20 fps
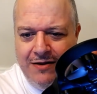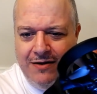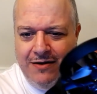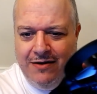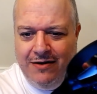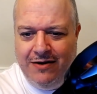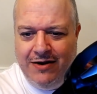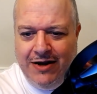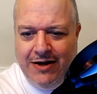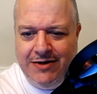
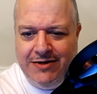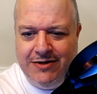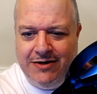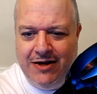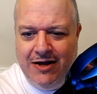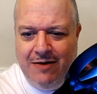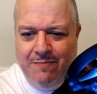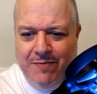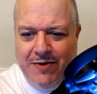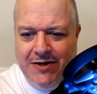It's
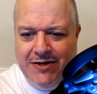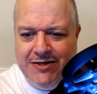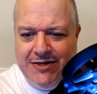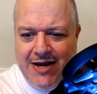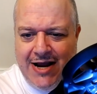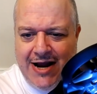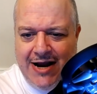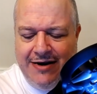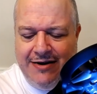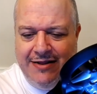up
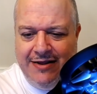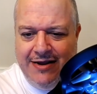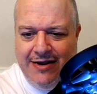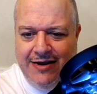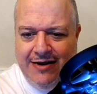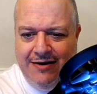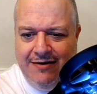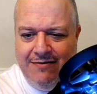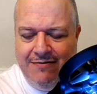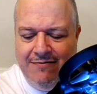inside
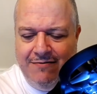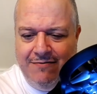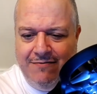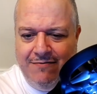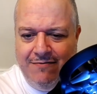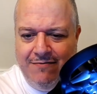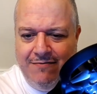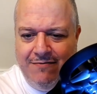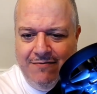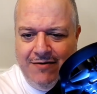the
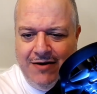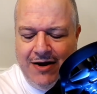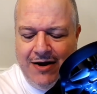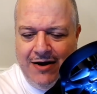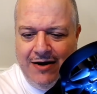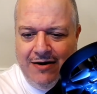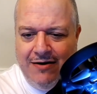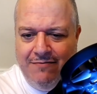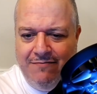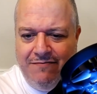
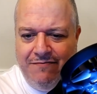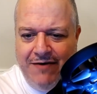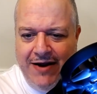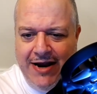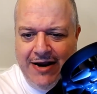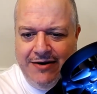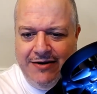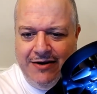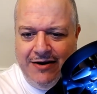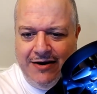
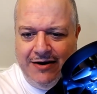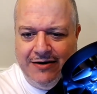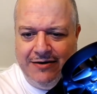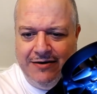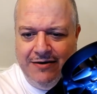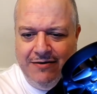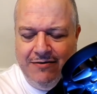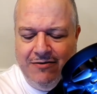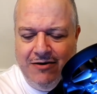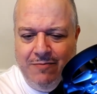fan duct,
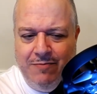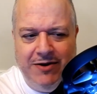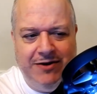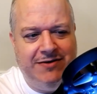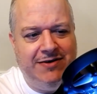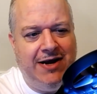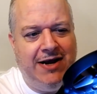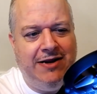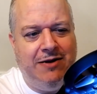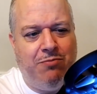up
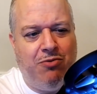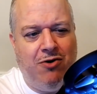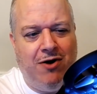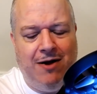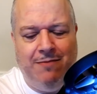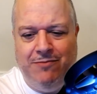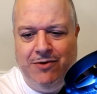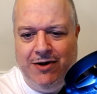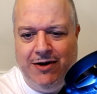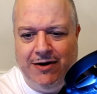inside the
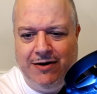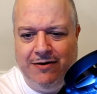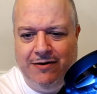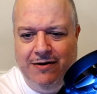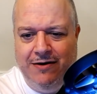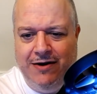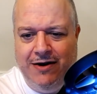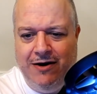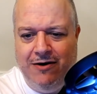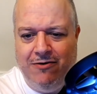prop duct
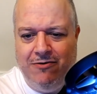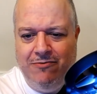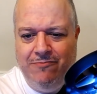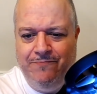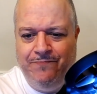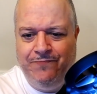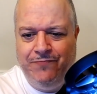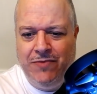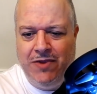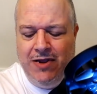here,
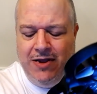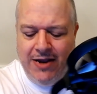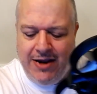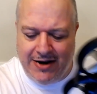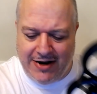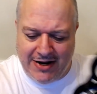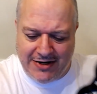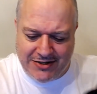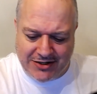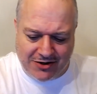and
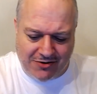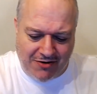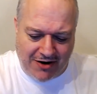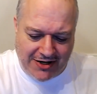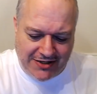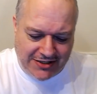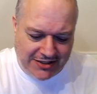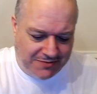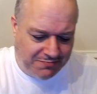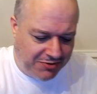that's the
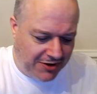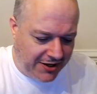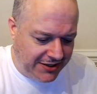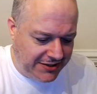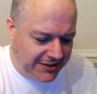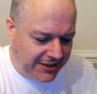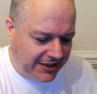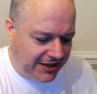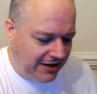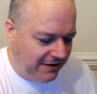craziest place
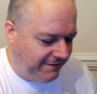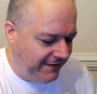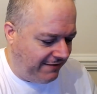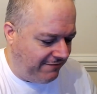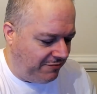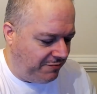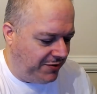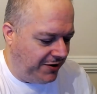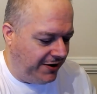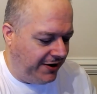they could have ever
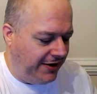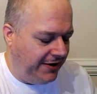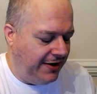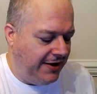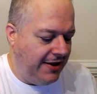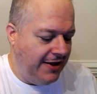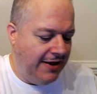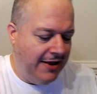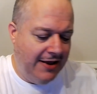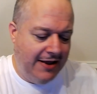put it.
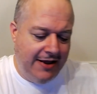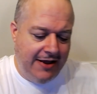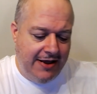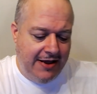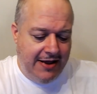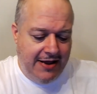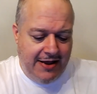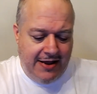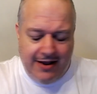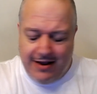
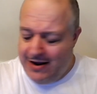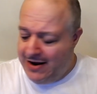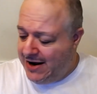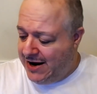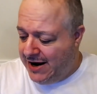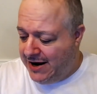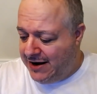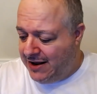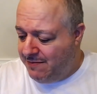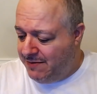
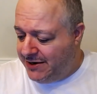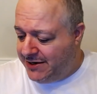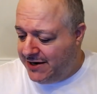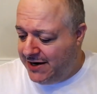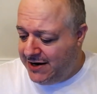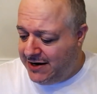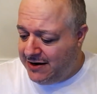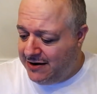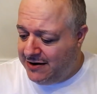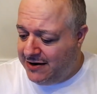And let me tell
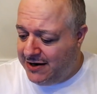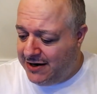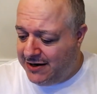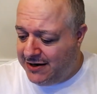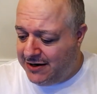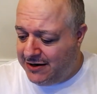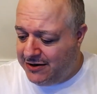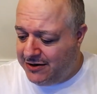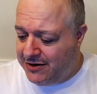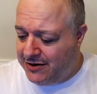you,
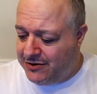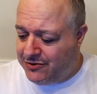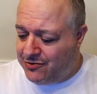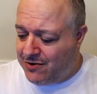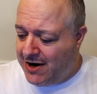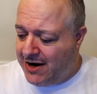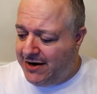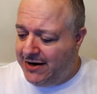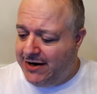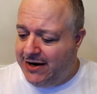
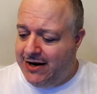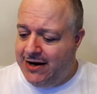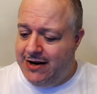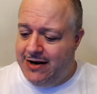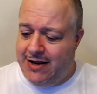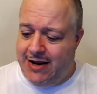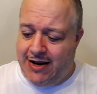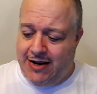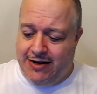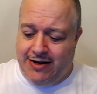trying to get
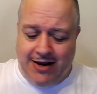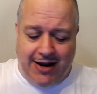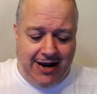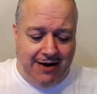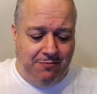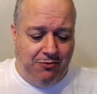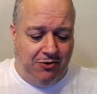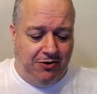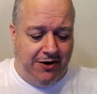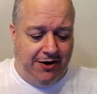a
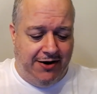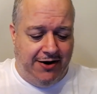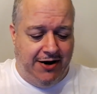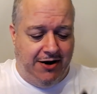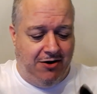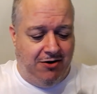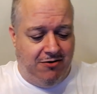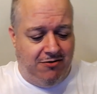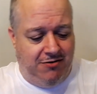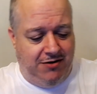cable in
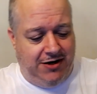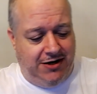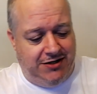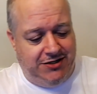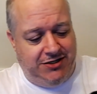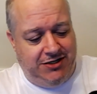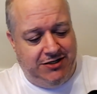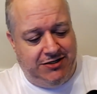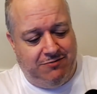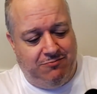here is
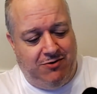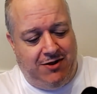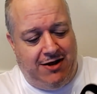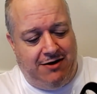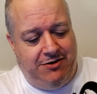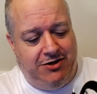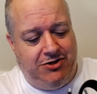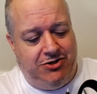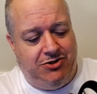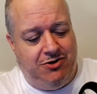just, well, I'll
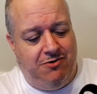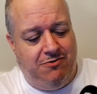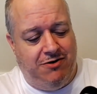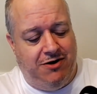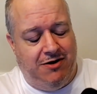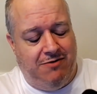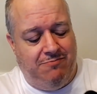just show you.